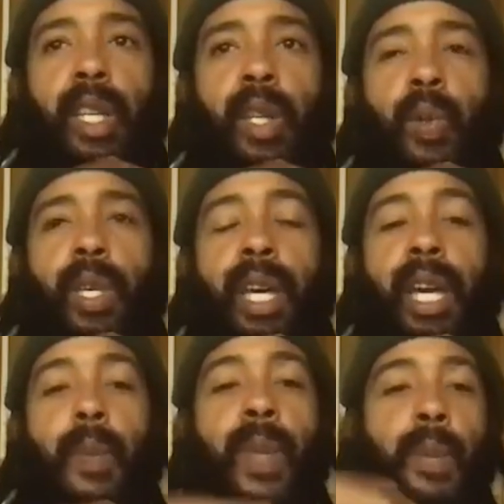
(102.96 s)

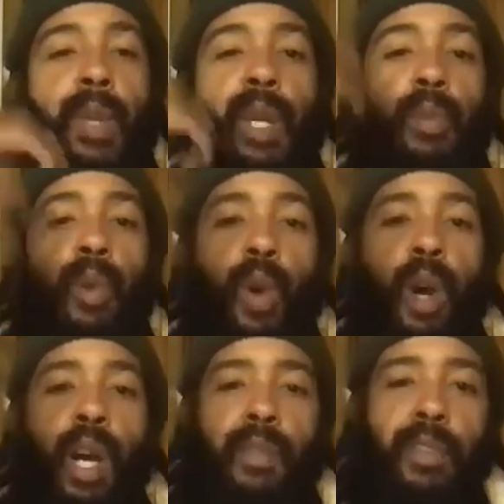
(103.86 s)
make people
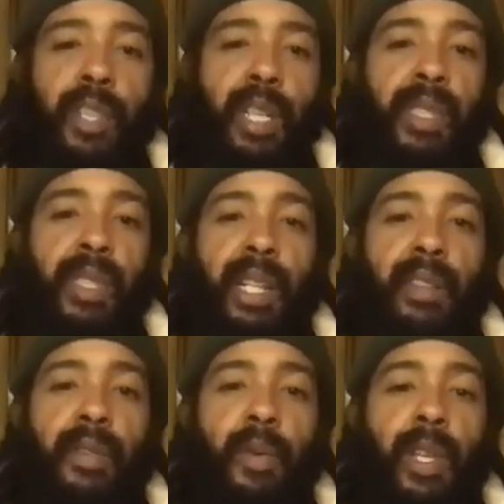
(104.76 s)
want for themselves
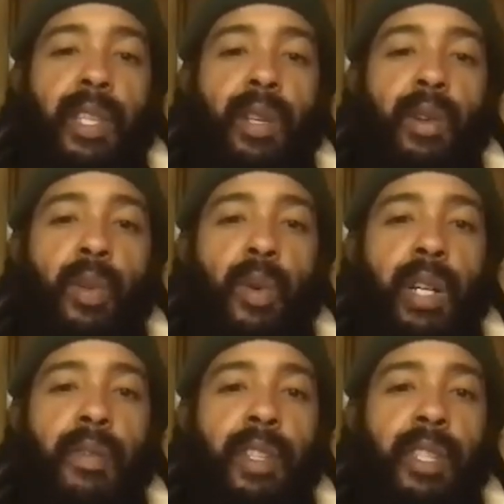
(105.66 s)
what they don't want
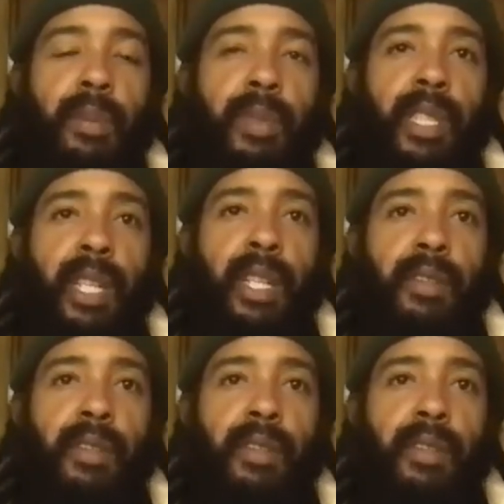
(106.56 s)
for themselves.